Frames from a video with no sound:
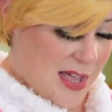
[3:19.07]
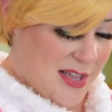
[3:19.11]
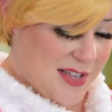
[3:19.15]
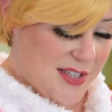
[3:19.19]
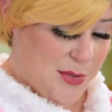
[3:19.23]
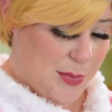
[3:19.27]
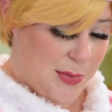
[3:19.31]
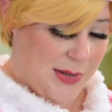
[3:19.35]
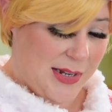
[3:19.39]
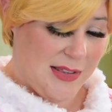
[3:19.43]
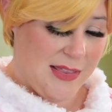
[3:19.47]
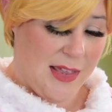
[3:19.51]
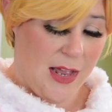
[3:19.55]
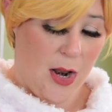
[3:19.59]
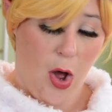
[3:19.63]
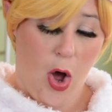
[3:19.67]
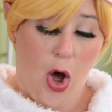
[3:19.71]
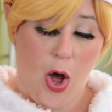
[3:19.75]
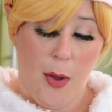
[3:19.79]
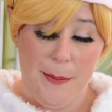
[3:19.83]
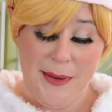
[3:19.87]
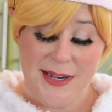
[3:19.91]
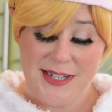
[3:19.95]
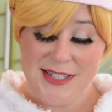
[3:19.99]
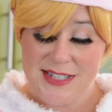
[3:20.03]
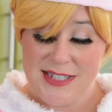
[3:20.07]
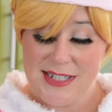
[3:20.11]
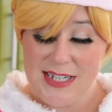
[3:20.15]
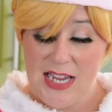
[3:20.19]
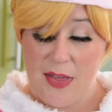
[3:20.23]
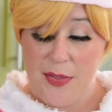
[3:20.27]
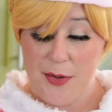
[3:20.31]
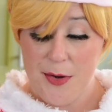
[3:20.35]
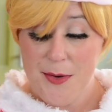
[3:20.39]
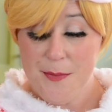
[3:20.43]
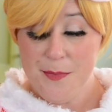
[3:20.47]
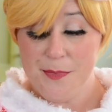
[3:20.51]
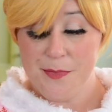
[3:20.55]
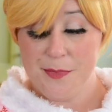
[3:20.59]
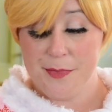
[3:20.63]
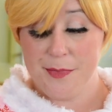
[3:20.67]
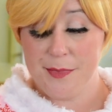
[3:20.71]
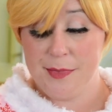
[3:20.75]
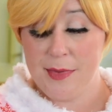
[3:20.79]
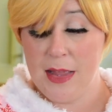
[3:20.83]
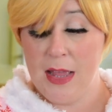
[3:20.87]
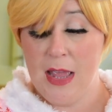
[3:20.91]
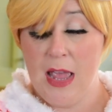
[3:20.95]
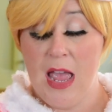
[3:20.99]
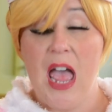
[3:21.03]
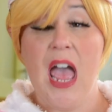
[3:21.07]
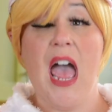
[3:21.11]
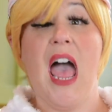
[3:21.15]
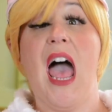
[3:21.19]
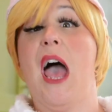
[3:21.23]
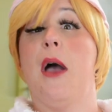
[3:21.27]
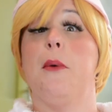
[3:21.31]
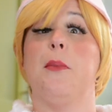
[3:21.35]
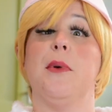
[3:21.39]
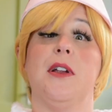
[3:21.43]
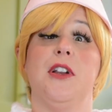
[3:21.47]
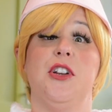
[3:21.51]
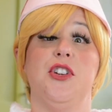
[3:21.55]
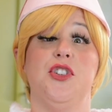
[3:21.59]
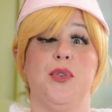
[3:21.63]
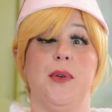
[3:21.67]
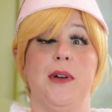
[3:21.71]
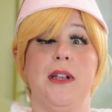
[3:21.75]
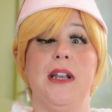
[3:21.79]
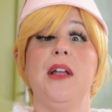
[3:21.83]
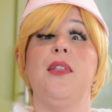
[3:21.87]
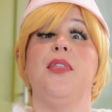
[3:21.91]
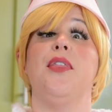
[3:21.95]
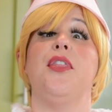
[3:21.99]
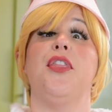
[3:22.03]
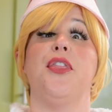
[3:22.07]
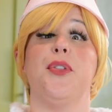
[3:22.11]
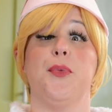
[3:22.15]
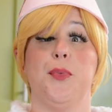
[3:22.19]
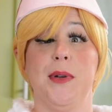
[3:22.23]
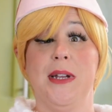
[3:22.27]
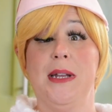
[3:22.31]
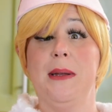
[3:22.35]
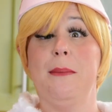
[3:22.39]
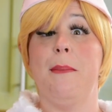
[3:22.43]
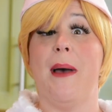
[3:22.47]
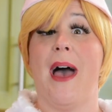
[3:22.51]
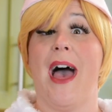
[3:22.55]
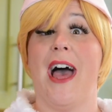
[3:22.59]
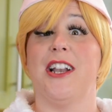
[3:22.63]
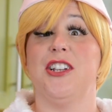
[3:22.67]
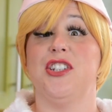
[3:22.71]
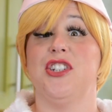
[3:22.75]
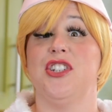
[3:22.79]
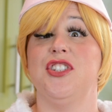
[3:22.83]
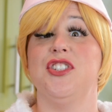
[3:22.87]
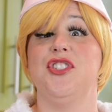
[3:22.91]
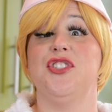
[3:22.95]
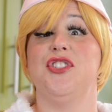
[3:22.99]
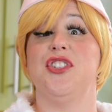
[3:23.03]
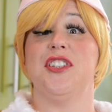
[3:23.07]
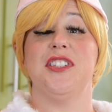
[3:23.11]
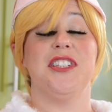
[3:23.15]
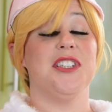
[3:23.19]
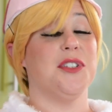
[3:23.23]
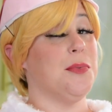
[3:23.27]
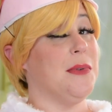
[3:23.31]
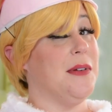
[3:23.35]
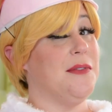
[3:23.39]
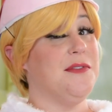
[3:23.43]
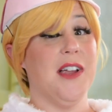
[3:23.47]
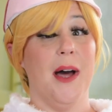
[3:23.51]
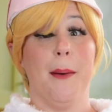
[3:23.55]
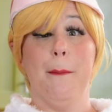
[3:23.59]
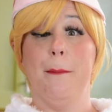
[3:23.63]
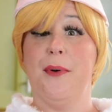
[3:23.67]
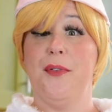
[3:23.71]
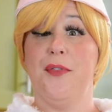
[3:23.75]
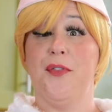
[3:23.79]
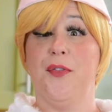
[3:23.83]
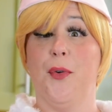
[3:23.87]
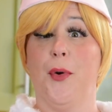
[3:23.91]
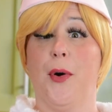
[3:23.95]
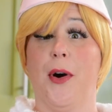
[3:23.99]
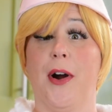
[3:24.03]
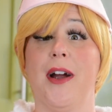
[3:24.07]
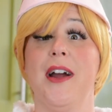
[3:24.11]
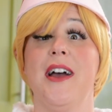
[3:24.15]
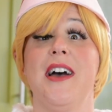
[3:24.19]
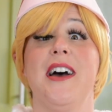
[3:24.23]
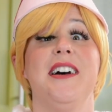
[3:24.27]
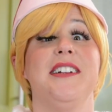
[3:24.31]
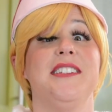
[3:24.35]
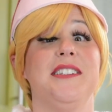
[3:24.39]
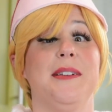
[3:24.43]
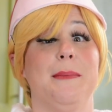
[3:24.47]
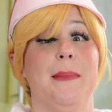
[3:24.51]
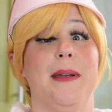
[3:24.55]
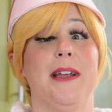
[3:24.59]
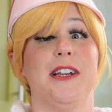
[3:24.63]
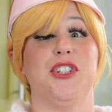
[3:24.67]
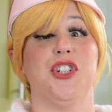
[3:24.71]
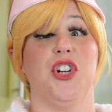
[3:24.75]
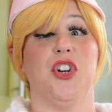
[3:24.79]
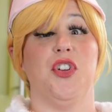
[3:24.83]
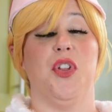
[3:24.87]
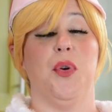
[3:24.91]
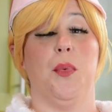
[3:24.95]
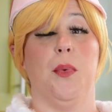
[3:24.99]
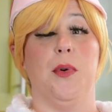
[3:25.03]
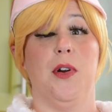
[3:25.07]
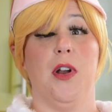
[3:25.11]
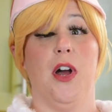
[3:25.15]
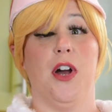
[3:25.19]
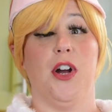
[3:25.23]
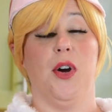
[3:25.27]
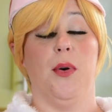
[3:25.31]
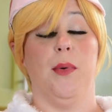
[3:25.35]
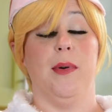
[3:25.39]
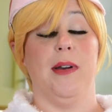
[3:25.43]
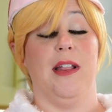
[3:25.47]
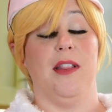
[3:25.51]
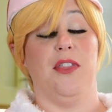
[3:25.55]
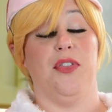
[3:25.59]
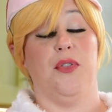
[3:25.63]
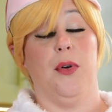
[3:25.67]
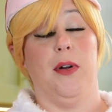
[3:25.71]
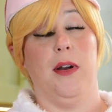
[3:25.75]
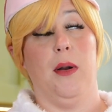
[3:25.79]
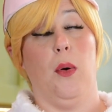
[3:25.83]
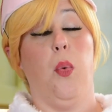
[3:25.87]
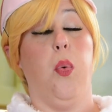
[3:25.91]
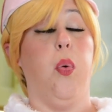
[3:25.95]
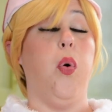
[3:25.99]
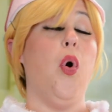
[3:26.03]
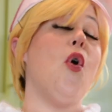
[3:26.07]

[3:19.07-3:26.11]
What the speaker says: So we'll get that all mixed together. And we're gonna do it in 3 batches, just as we've done before, to make sure that we're not going and throwing a